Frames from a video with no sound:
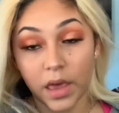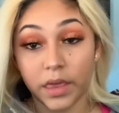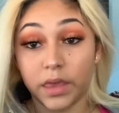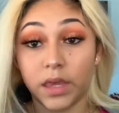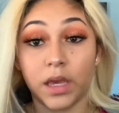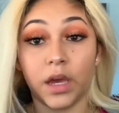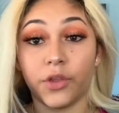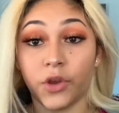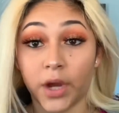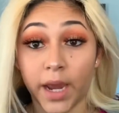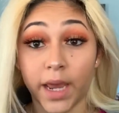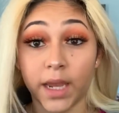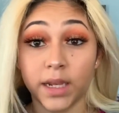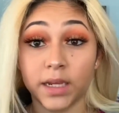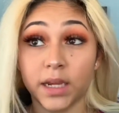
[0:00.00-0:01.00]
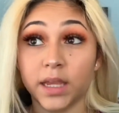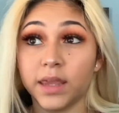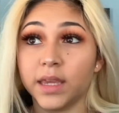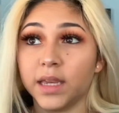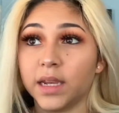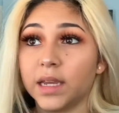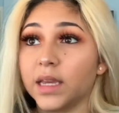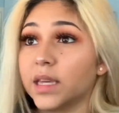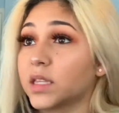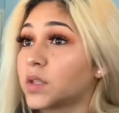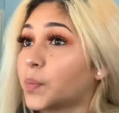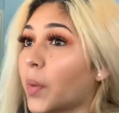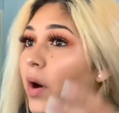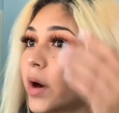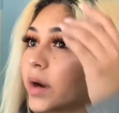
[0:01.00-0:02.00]
the other end did its
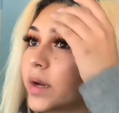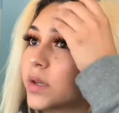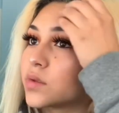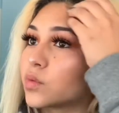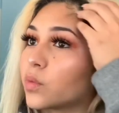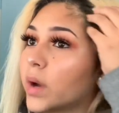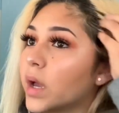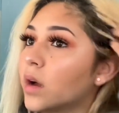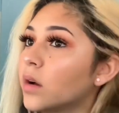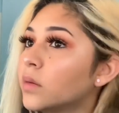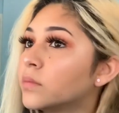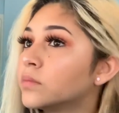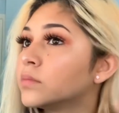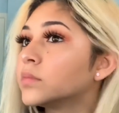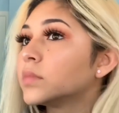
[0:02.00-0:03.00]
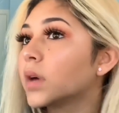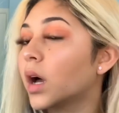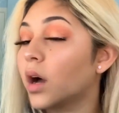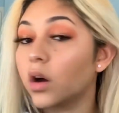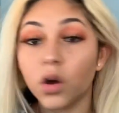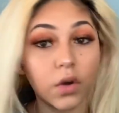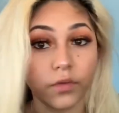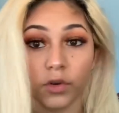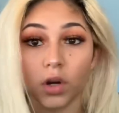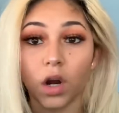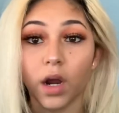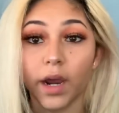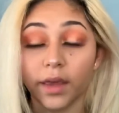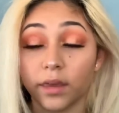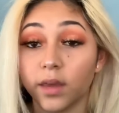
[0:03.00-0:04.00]
part as well. Overall,
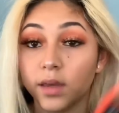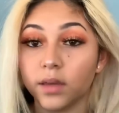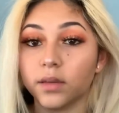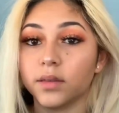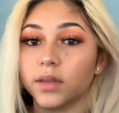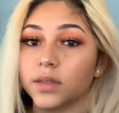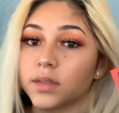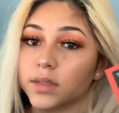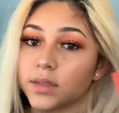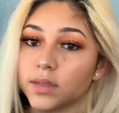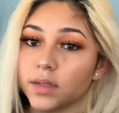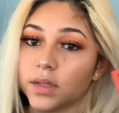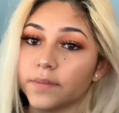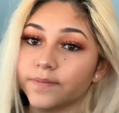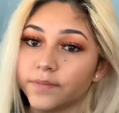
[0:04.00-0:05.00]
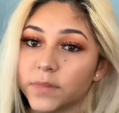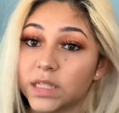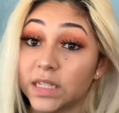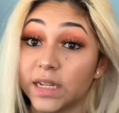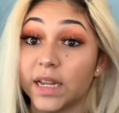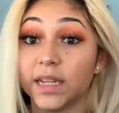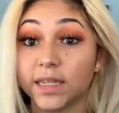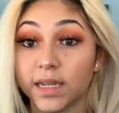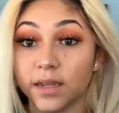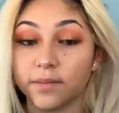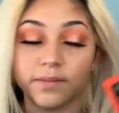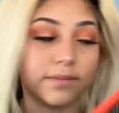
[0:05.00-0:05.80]
I think this is a 10 out of 10.